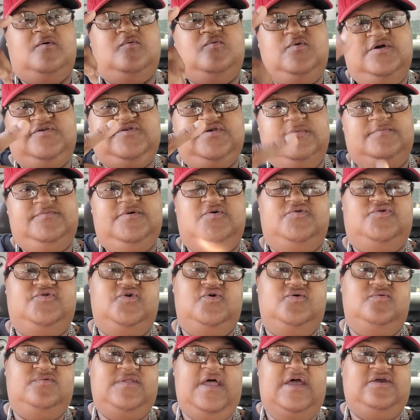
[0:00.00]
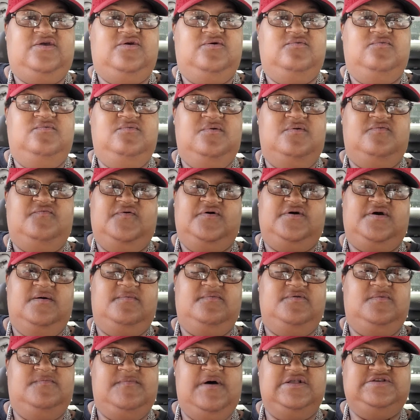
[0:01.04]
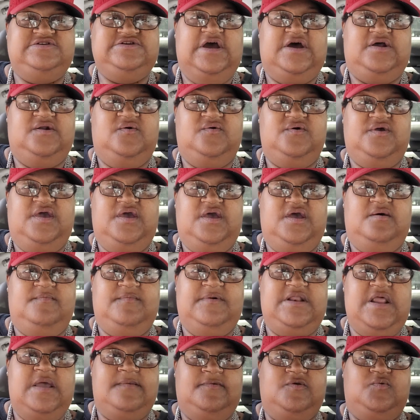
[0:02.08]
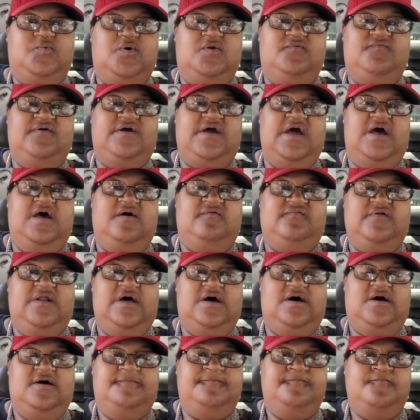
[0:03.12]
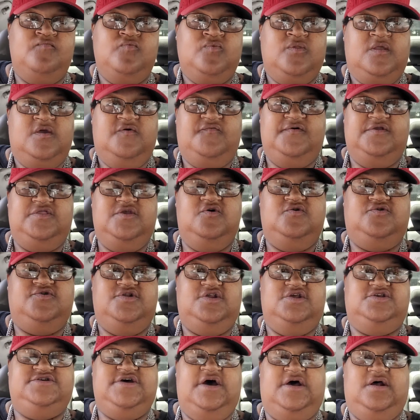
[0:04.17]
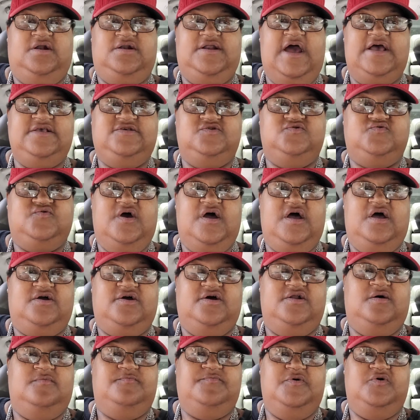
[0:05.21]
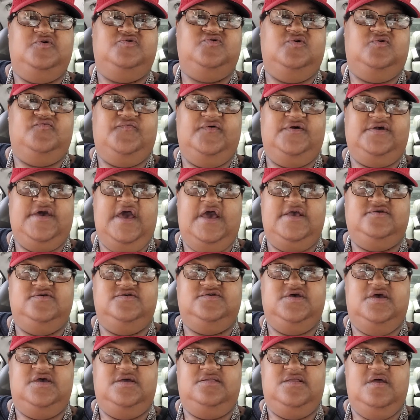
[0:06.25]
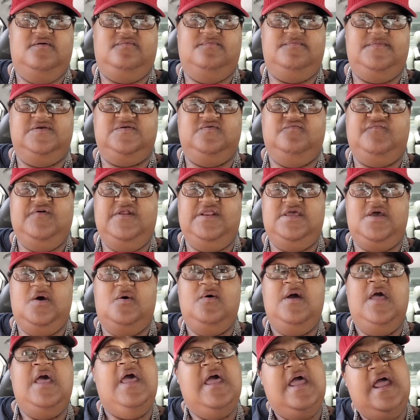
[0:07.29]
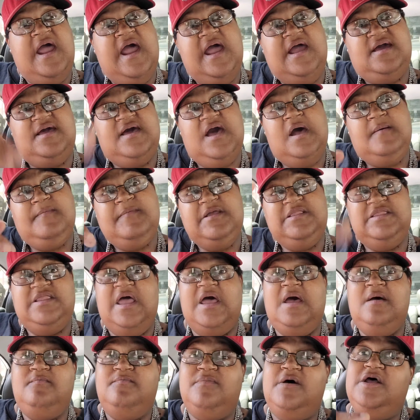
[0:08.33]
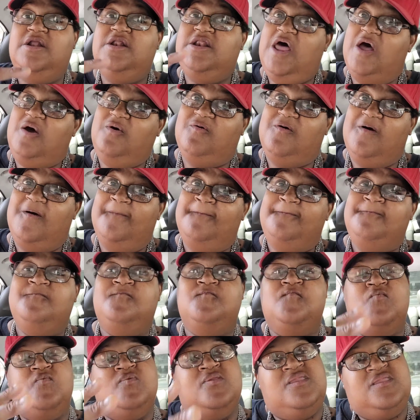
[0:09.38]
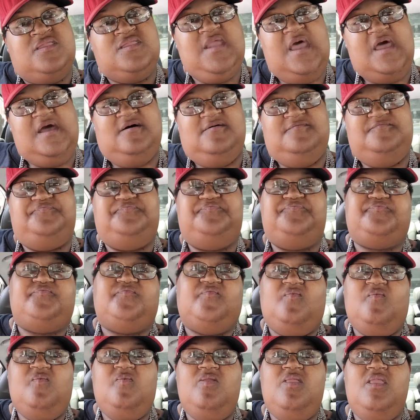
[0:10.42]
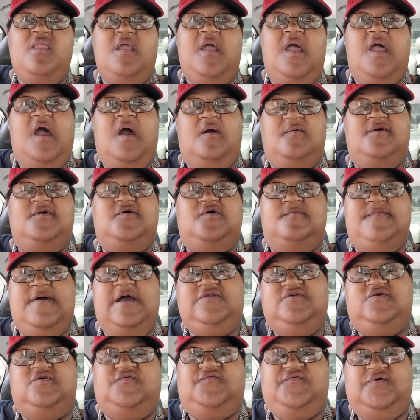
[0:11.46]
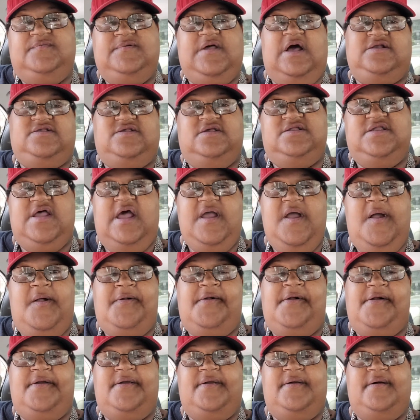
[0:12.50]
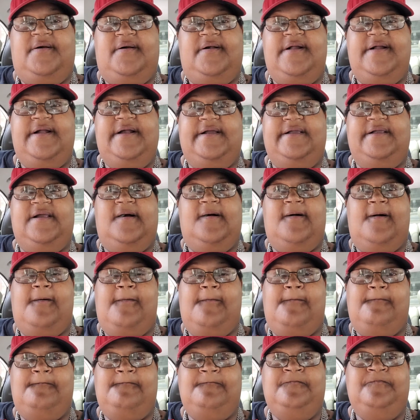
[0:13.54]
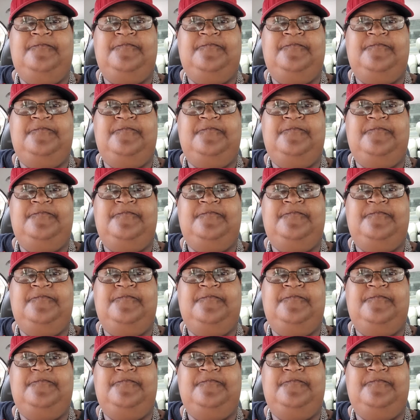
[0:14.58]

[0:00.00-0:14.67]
What's up, YouTube? Thank you for coming to my channel again. My name is One of the Kind Vlog. If you're new to the channel, like, subscribe, turn on post notifications so you never miss a video, and comment down below. Now, I'm going to go back to the foot doctor today and